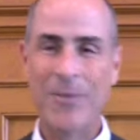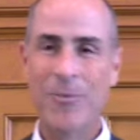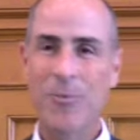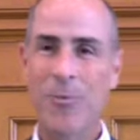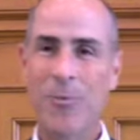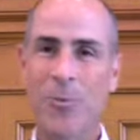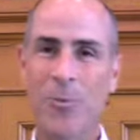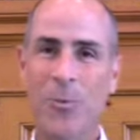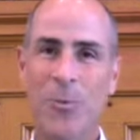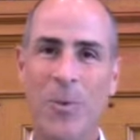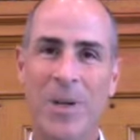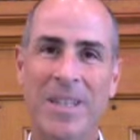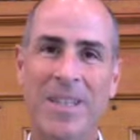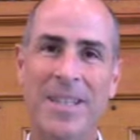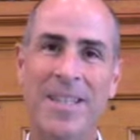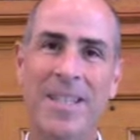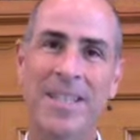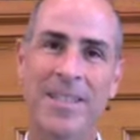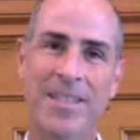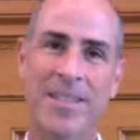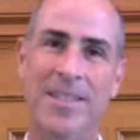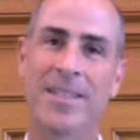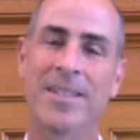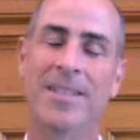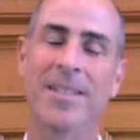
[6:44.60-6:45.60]
What
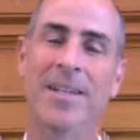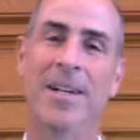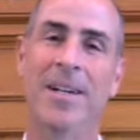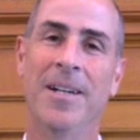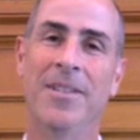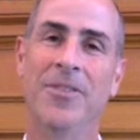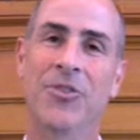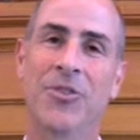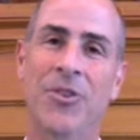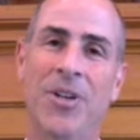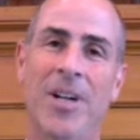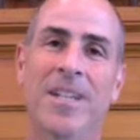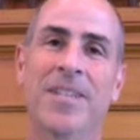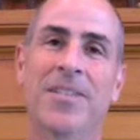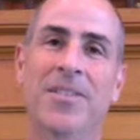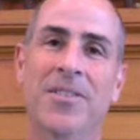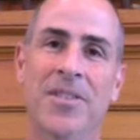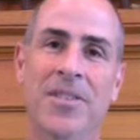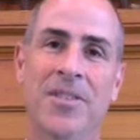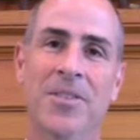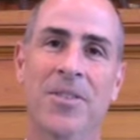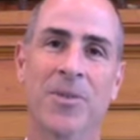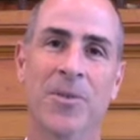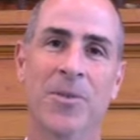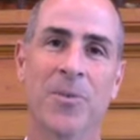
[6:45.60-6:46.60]
this
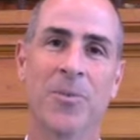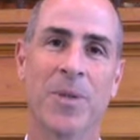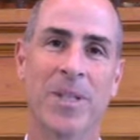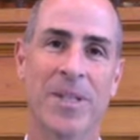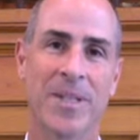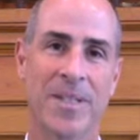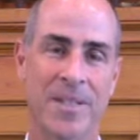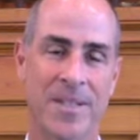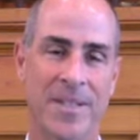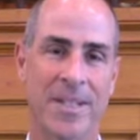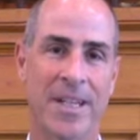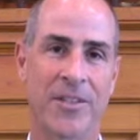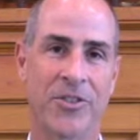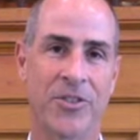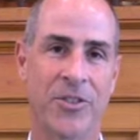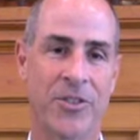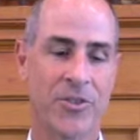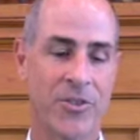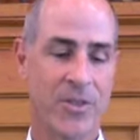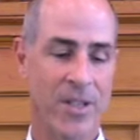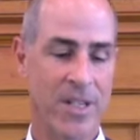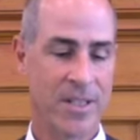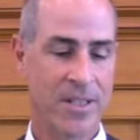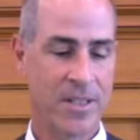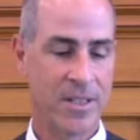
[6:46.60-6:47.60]
section
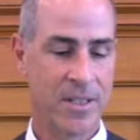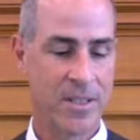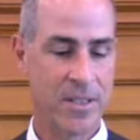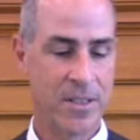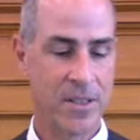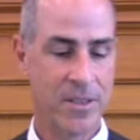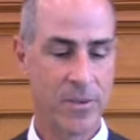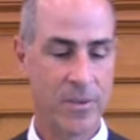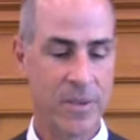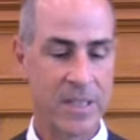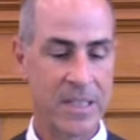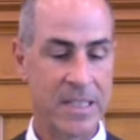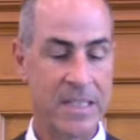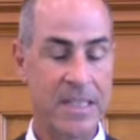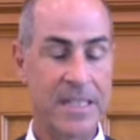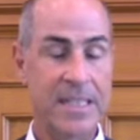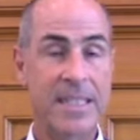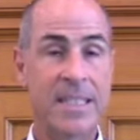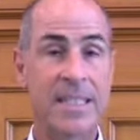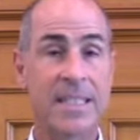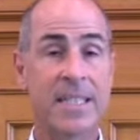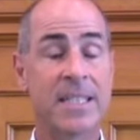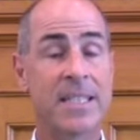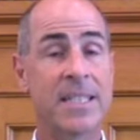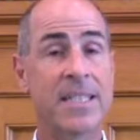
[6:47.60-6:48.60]
tries to do is
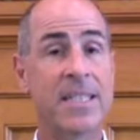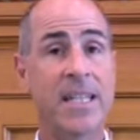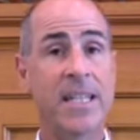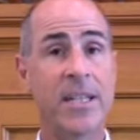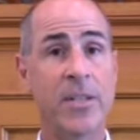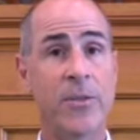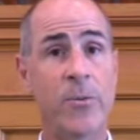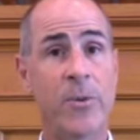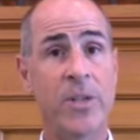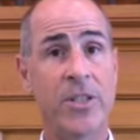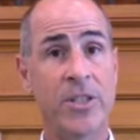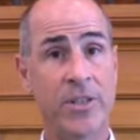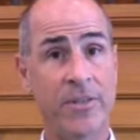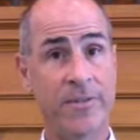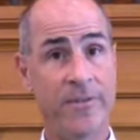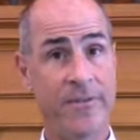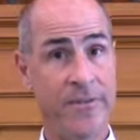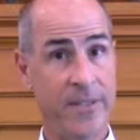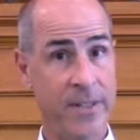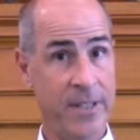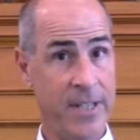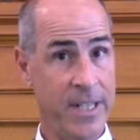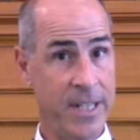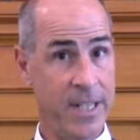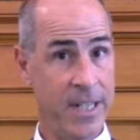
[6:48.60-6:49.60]
distinguish
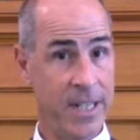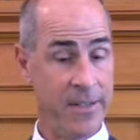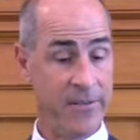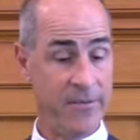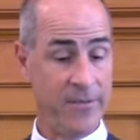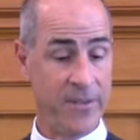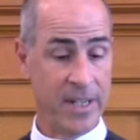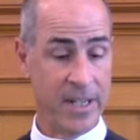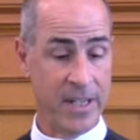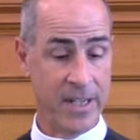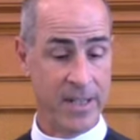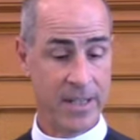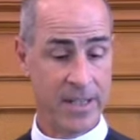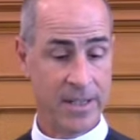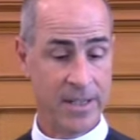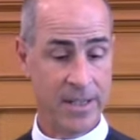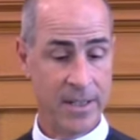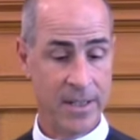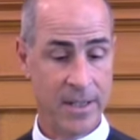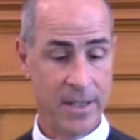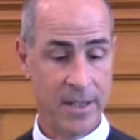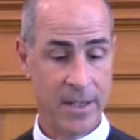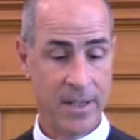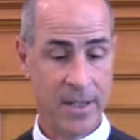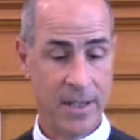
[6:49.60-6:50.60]
forgiveness
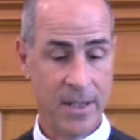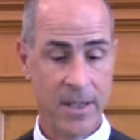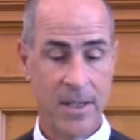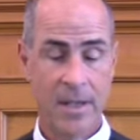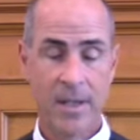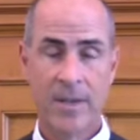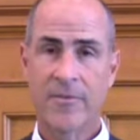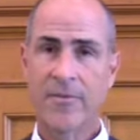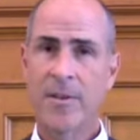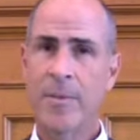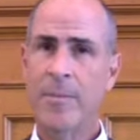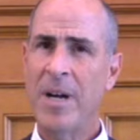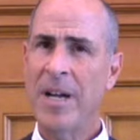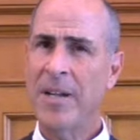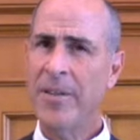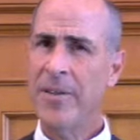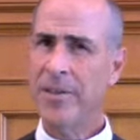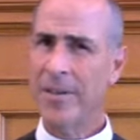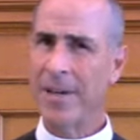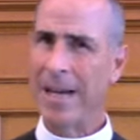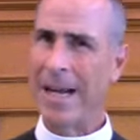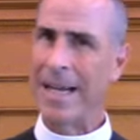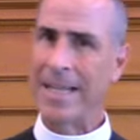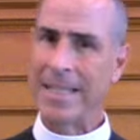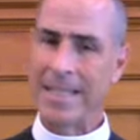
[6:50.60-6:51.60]
from
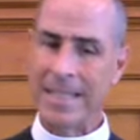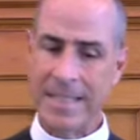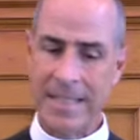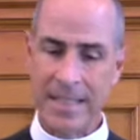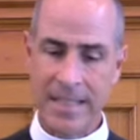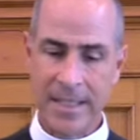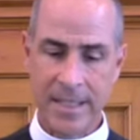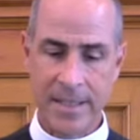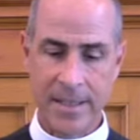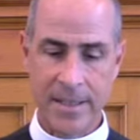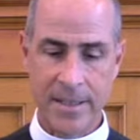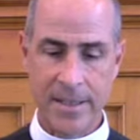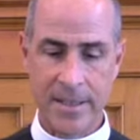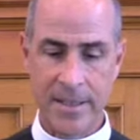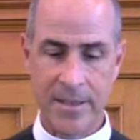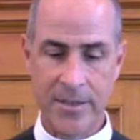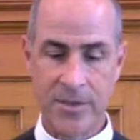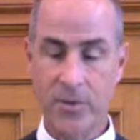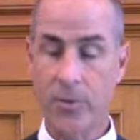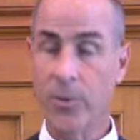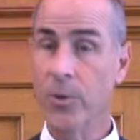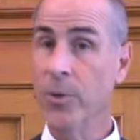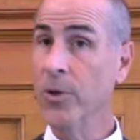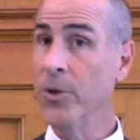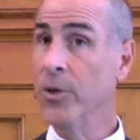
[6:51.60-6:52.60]
other ideas
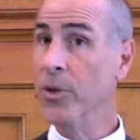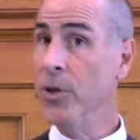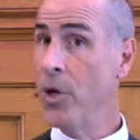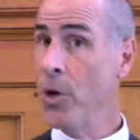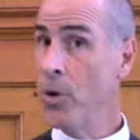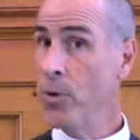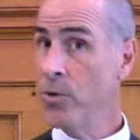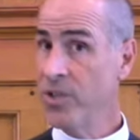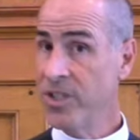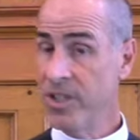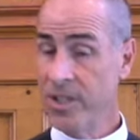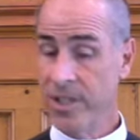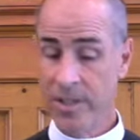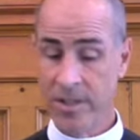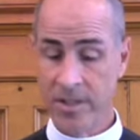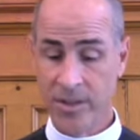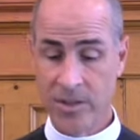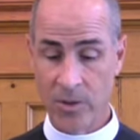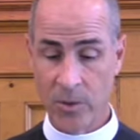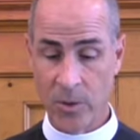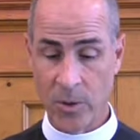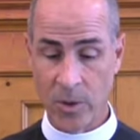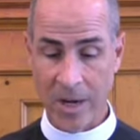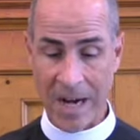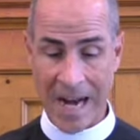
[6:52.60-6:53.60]
or notions
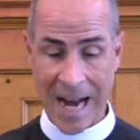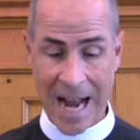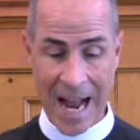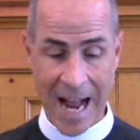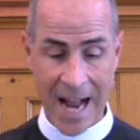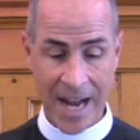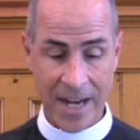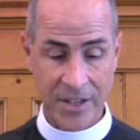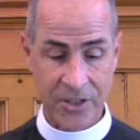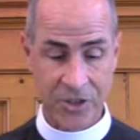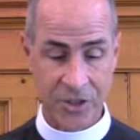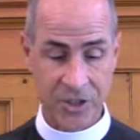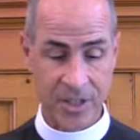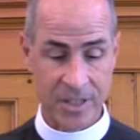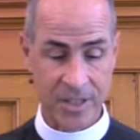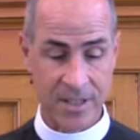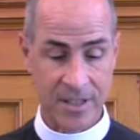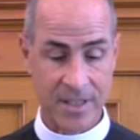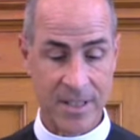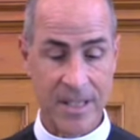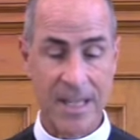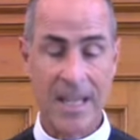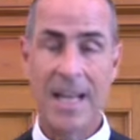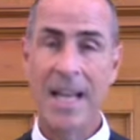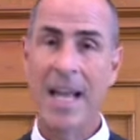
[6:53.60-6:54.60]
or
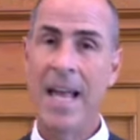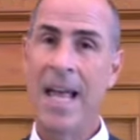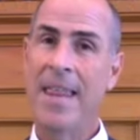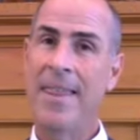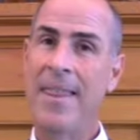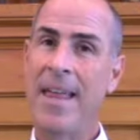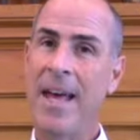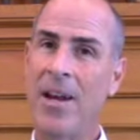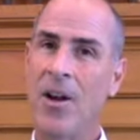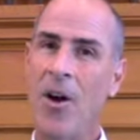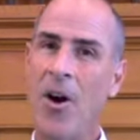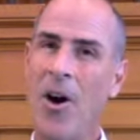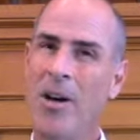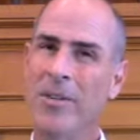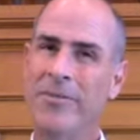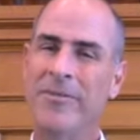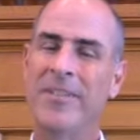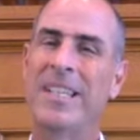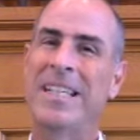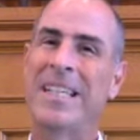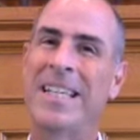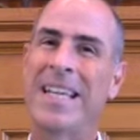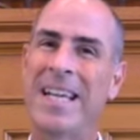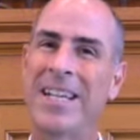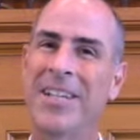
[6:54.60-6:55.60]
actions that
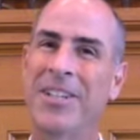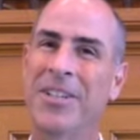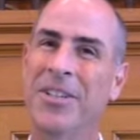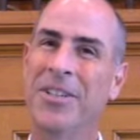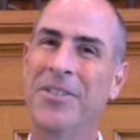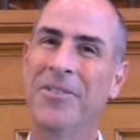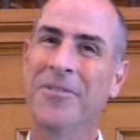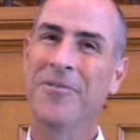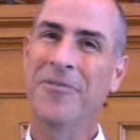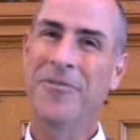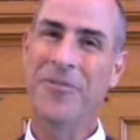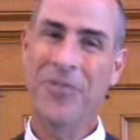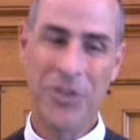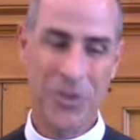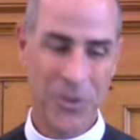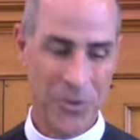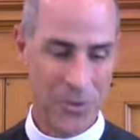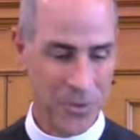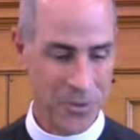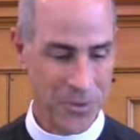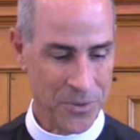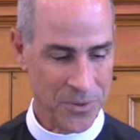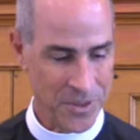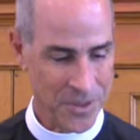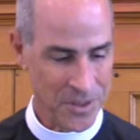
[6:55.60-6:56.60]
often get
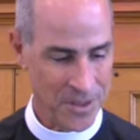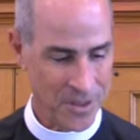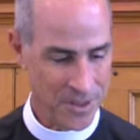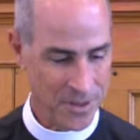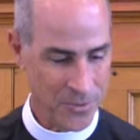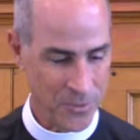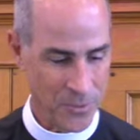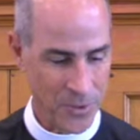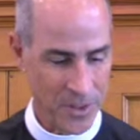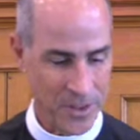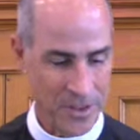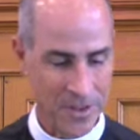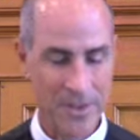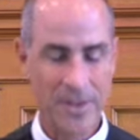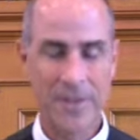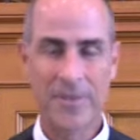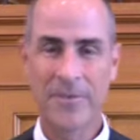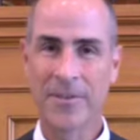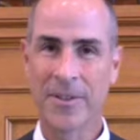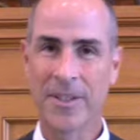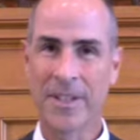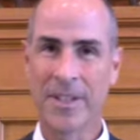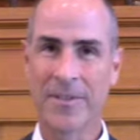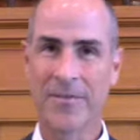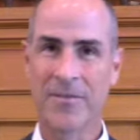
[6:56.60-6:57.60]
confused with
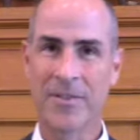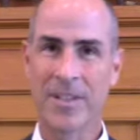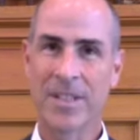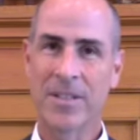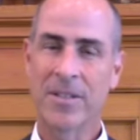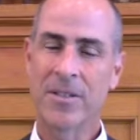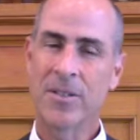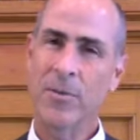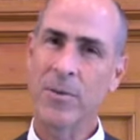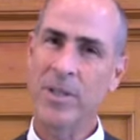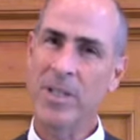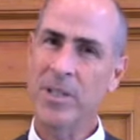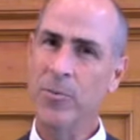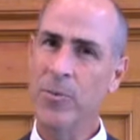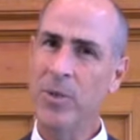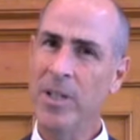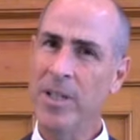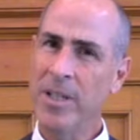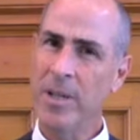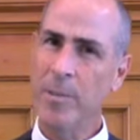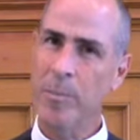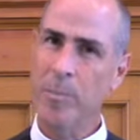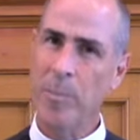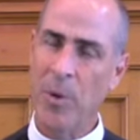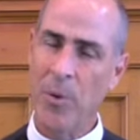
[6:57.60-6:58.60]
forgiveness. So it's
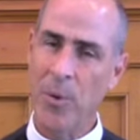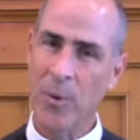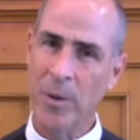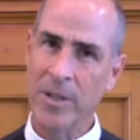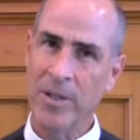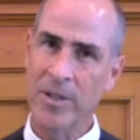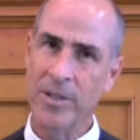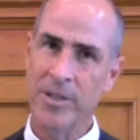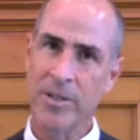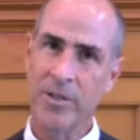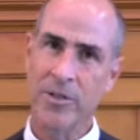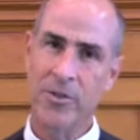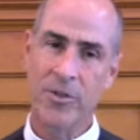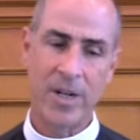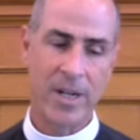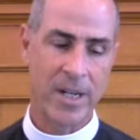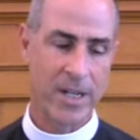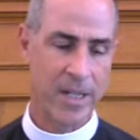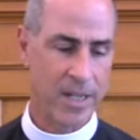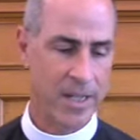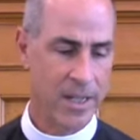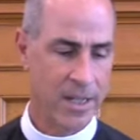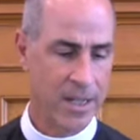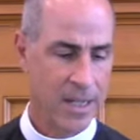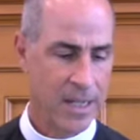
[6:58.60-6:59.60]
really important to try
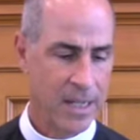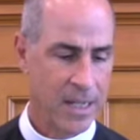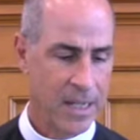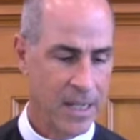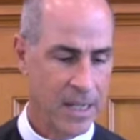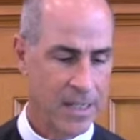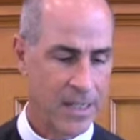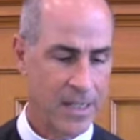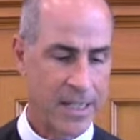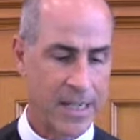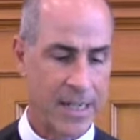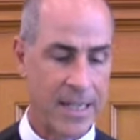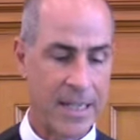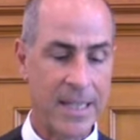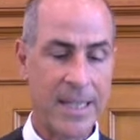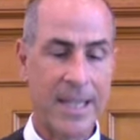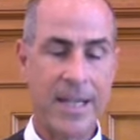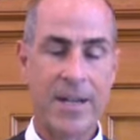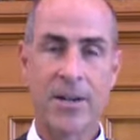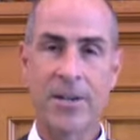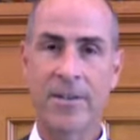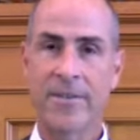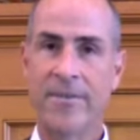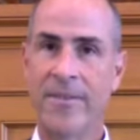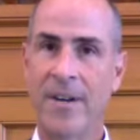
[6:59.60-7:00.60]
to
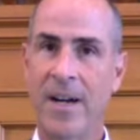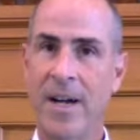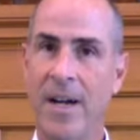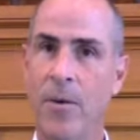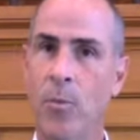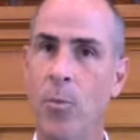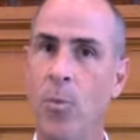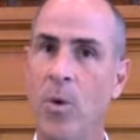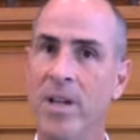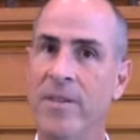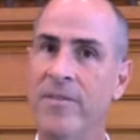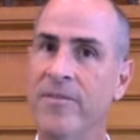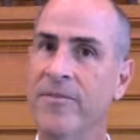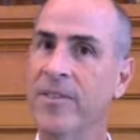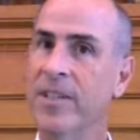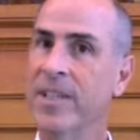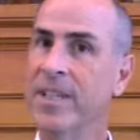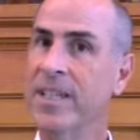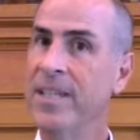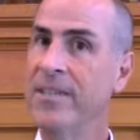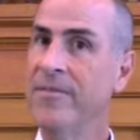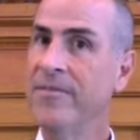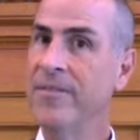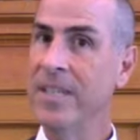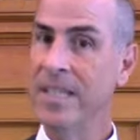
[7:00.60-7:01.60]
clarify what
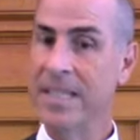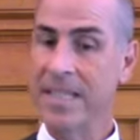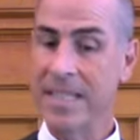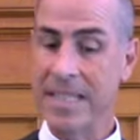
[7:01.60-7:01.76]
forgiveness